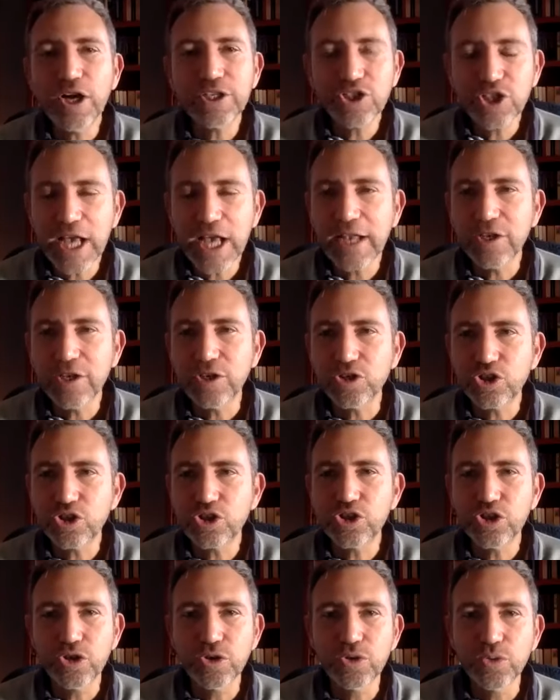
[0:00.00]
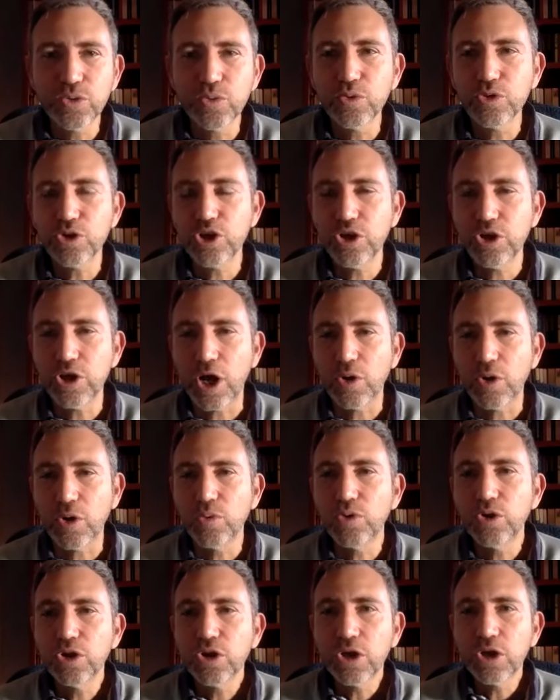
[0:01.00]
a challenge to,
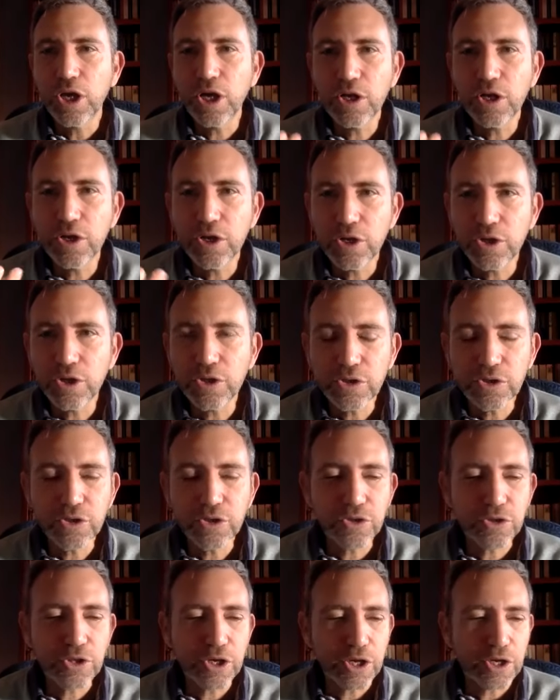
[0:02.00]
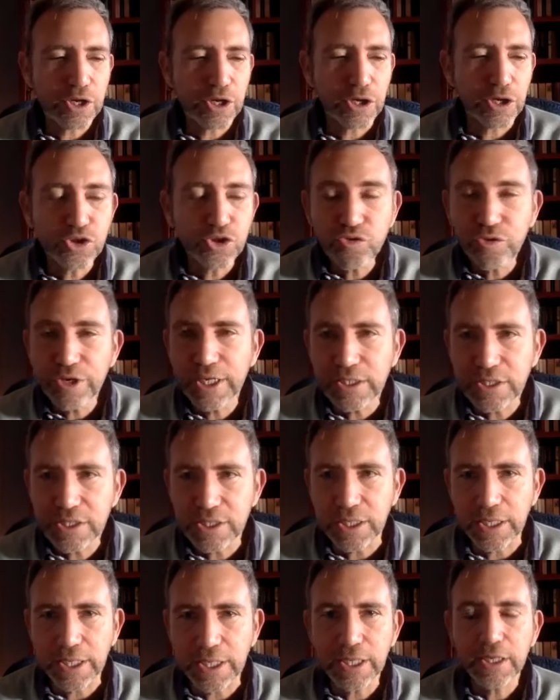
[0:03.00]
a
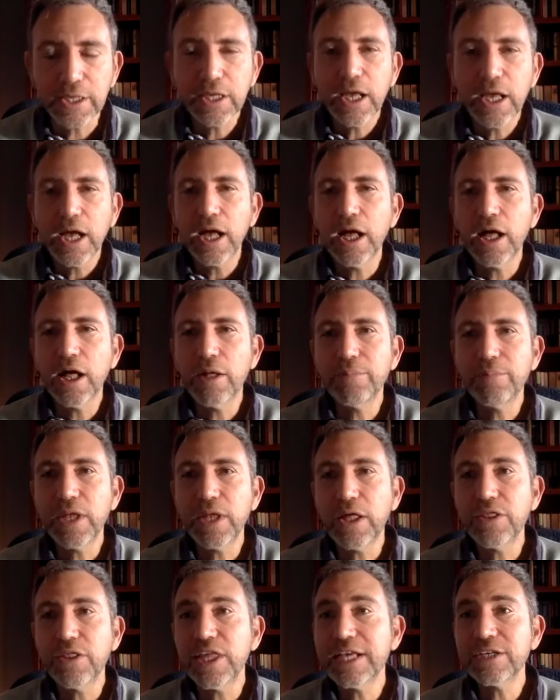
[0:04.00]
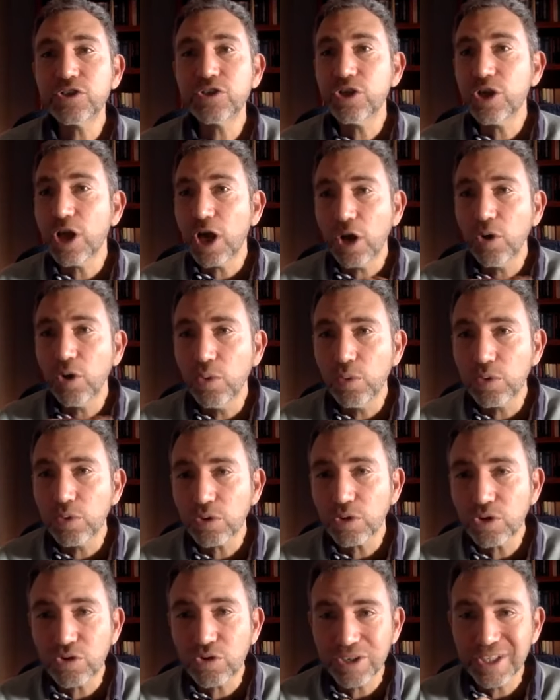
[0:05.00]
trinity. There's no
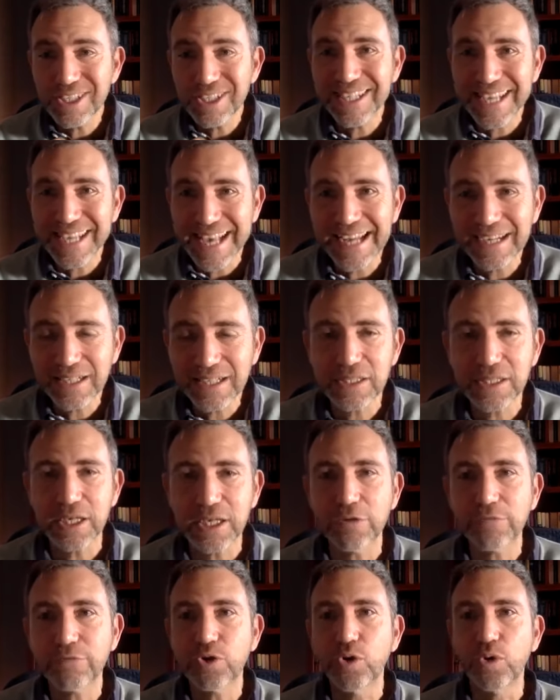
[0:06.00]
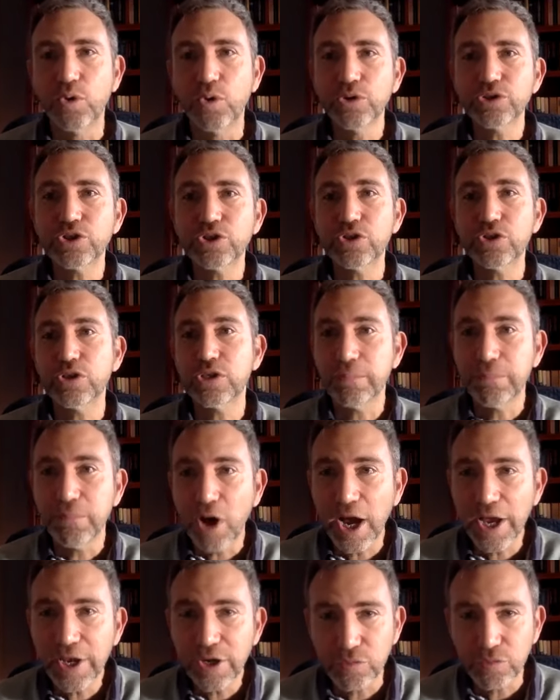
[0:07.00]
Christianity, of course, is a
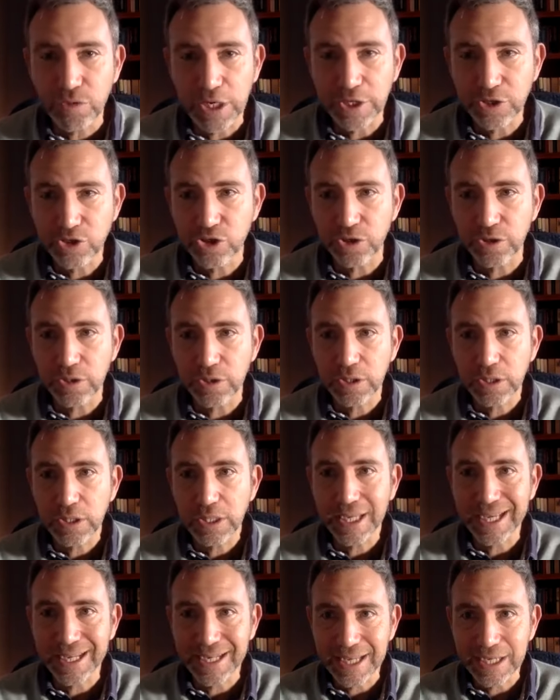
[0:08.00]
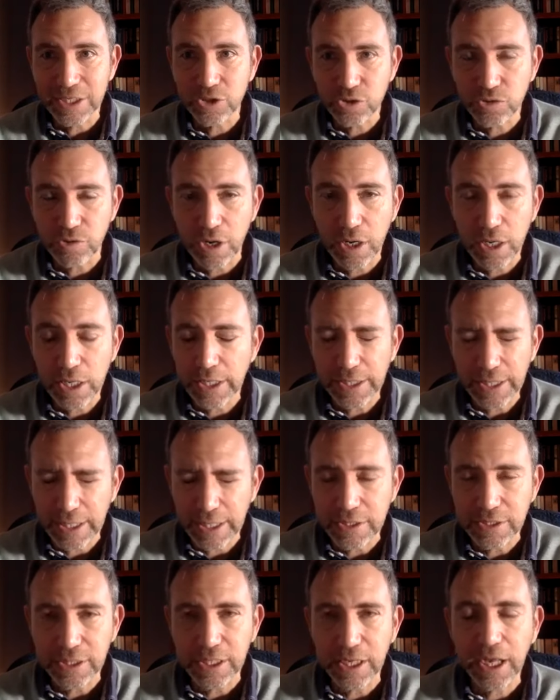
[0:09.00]
minor religion in
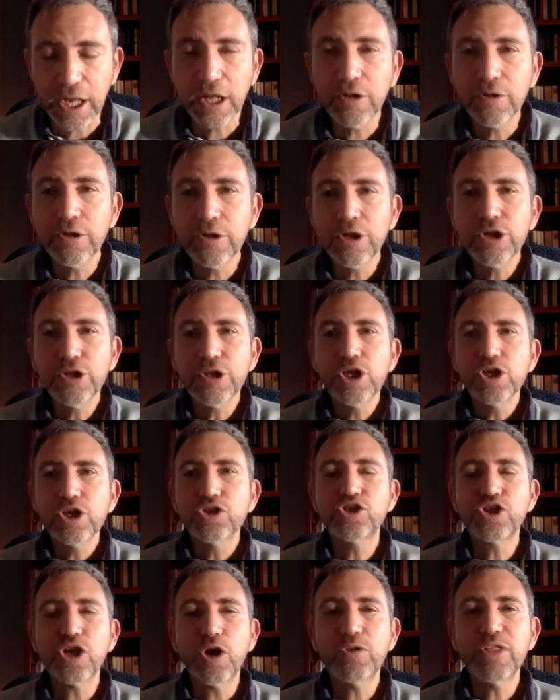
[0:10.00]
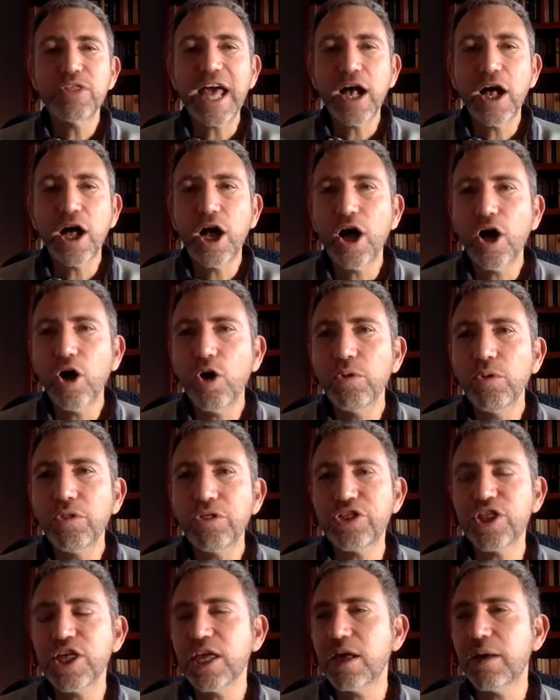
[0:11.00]
India. So that whole
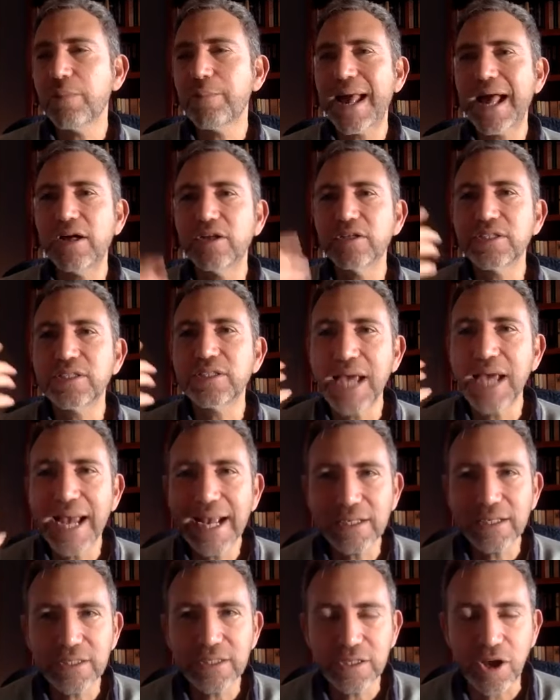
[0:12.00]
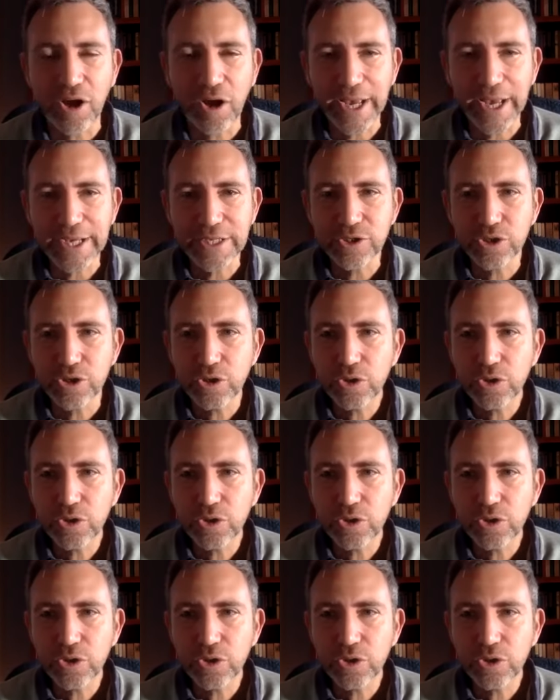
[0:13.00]
thing about deicide,